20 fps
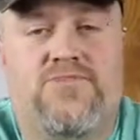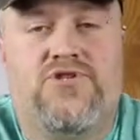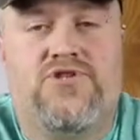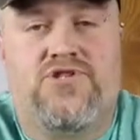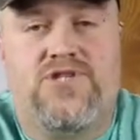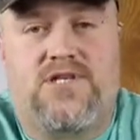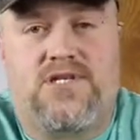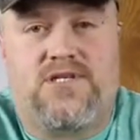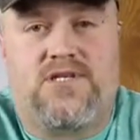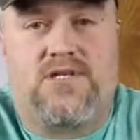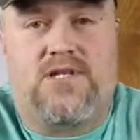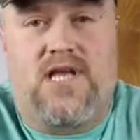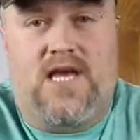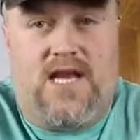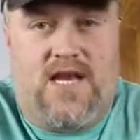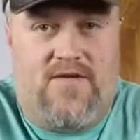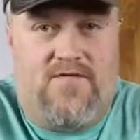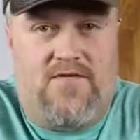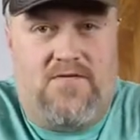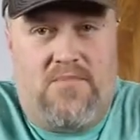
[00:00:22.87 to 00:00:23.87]
Just to
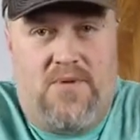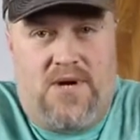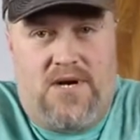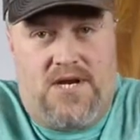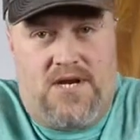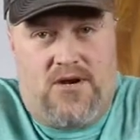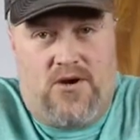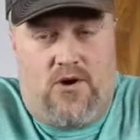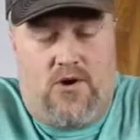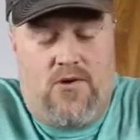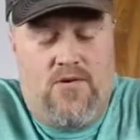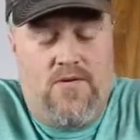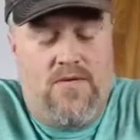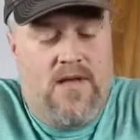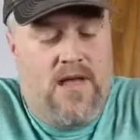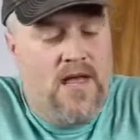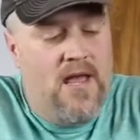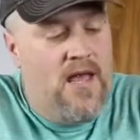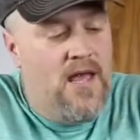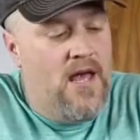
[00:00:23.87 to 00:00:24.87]
let everybody know,
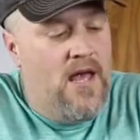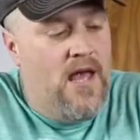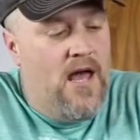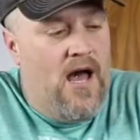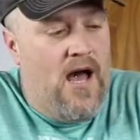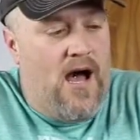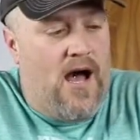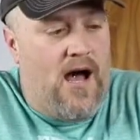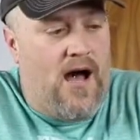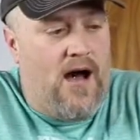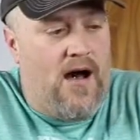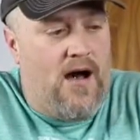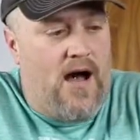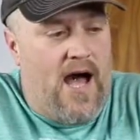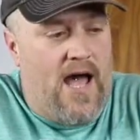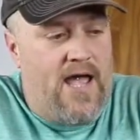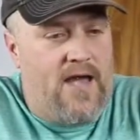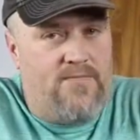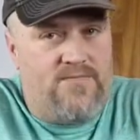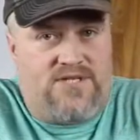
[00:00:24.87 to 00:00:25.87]

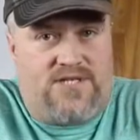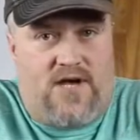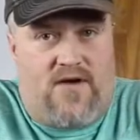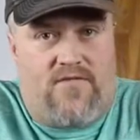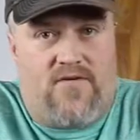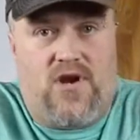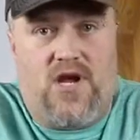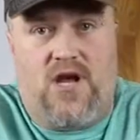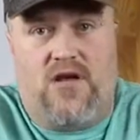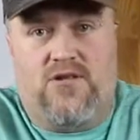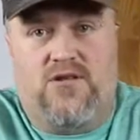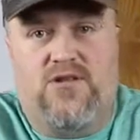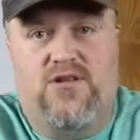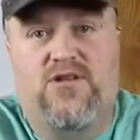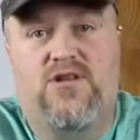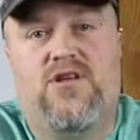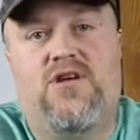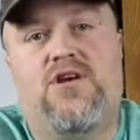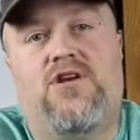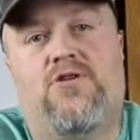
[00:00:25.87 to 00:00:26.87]
I am suffering a
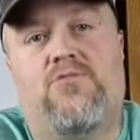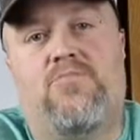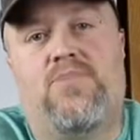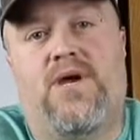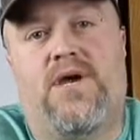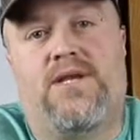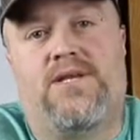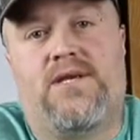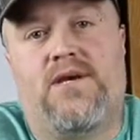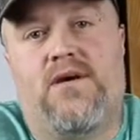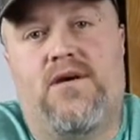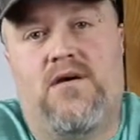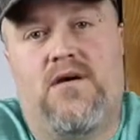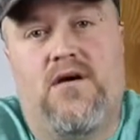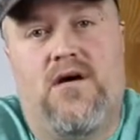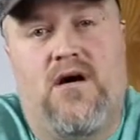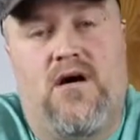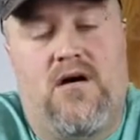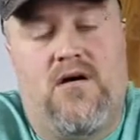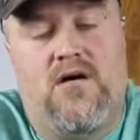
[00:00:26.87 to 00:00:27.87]
little bit
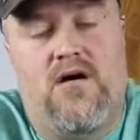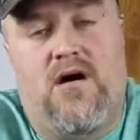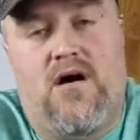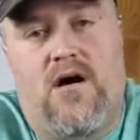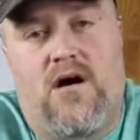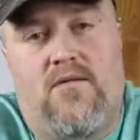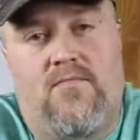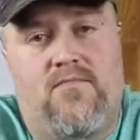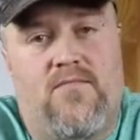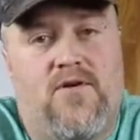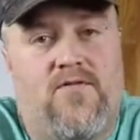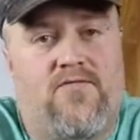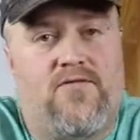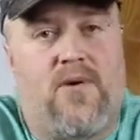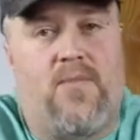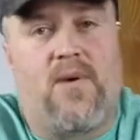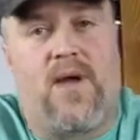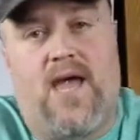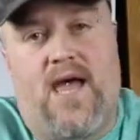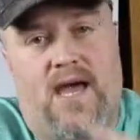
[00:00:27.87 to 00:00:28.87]

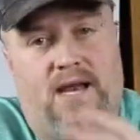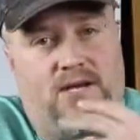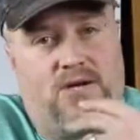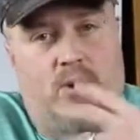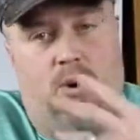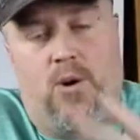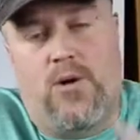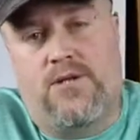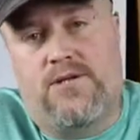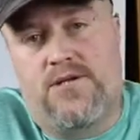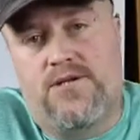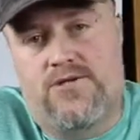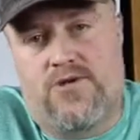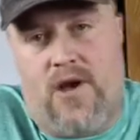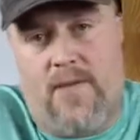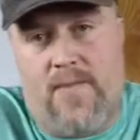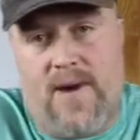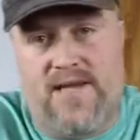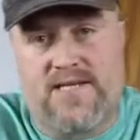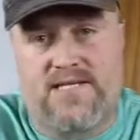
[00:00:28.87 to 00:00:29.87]
from a head cold, so
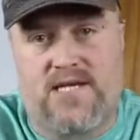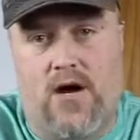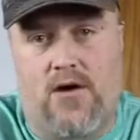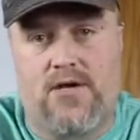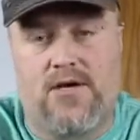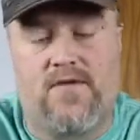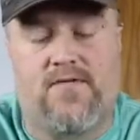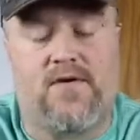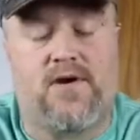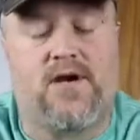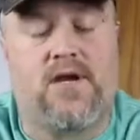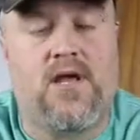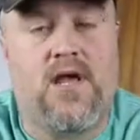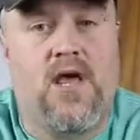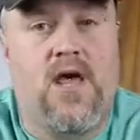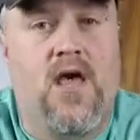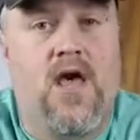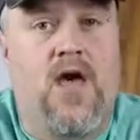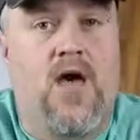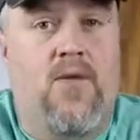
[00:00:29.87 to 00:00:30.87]
I might sound different,
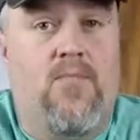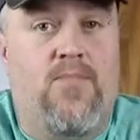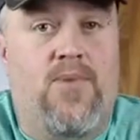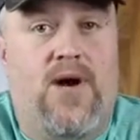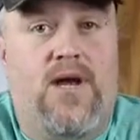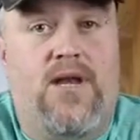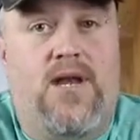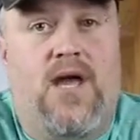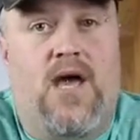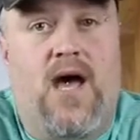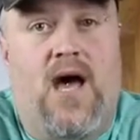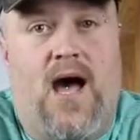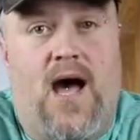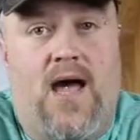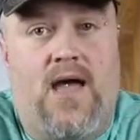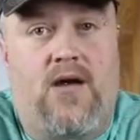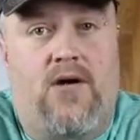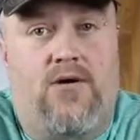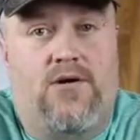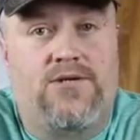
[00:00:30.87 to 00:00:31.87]
but
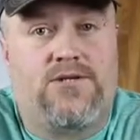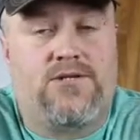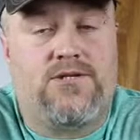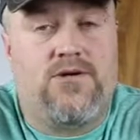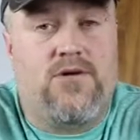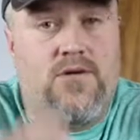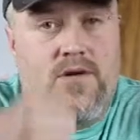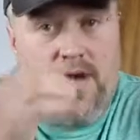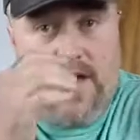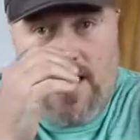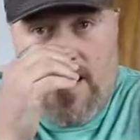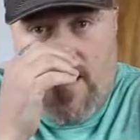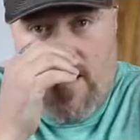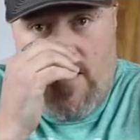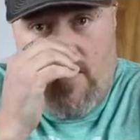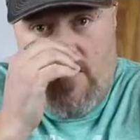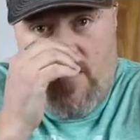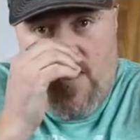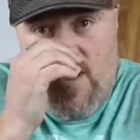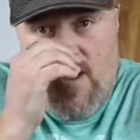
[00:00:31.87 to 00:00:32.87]
I also
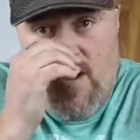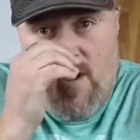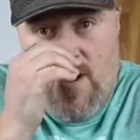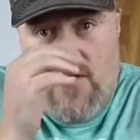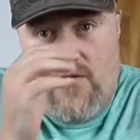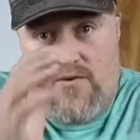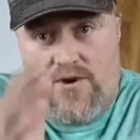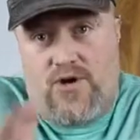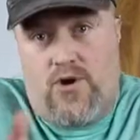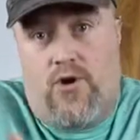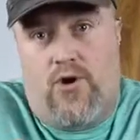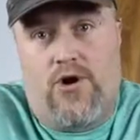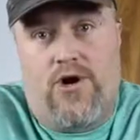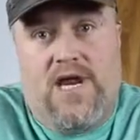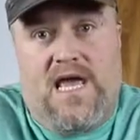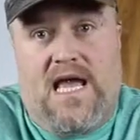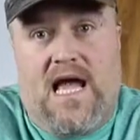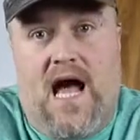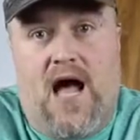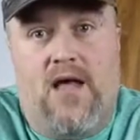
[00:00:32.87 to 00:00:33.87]
am
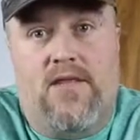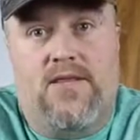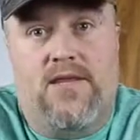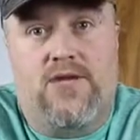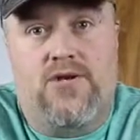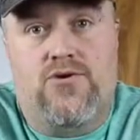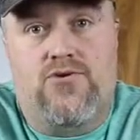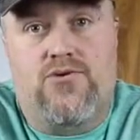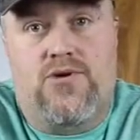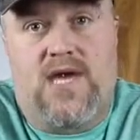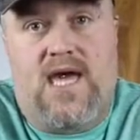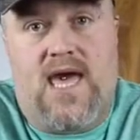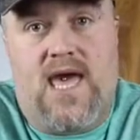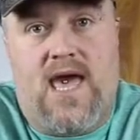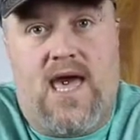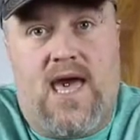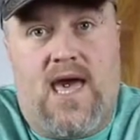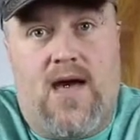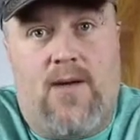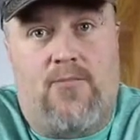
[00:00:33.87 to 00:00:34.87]
recording on the new
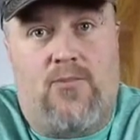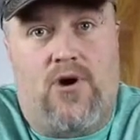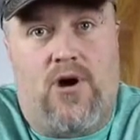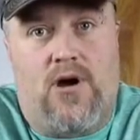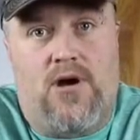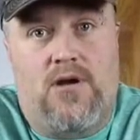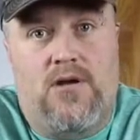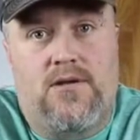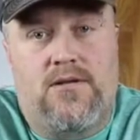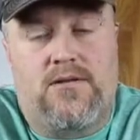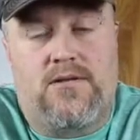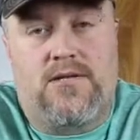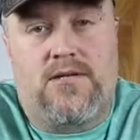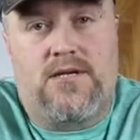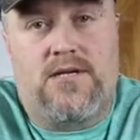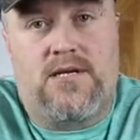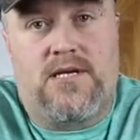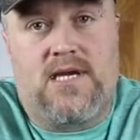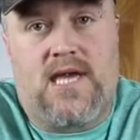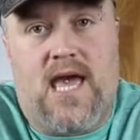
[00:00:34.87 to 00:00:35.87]
camera,
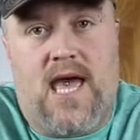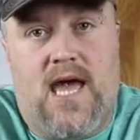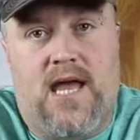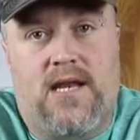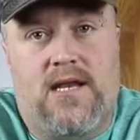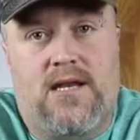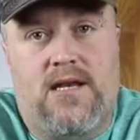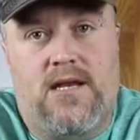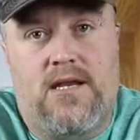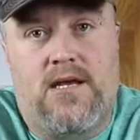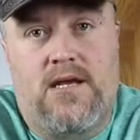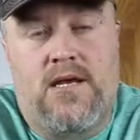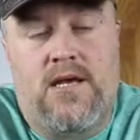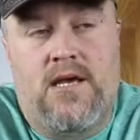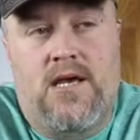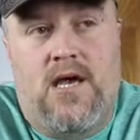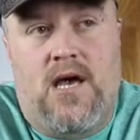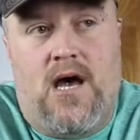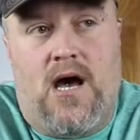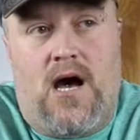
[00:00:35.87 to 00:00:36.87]
the Canon
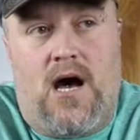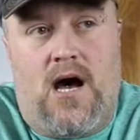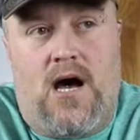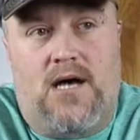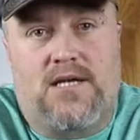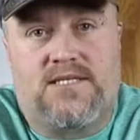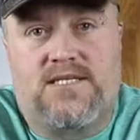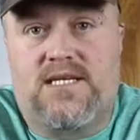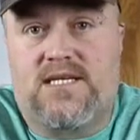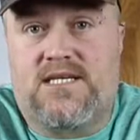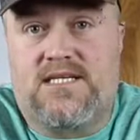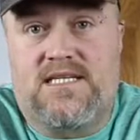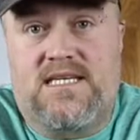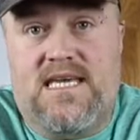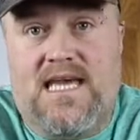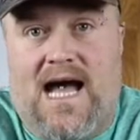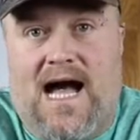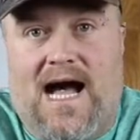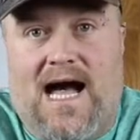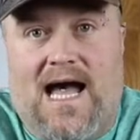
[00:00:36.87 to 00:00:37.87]

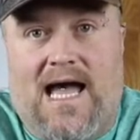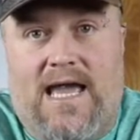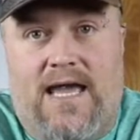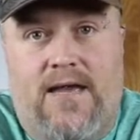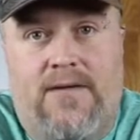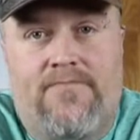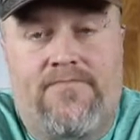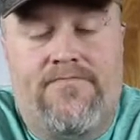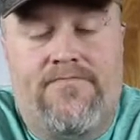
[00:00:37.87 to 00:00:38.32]
6Ti,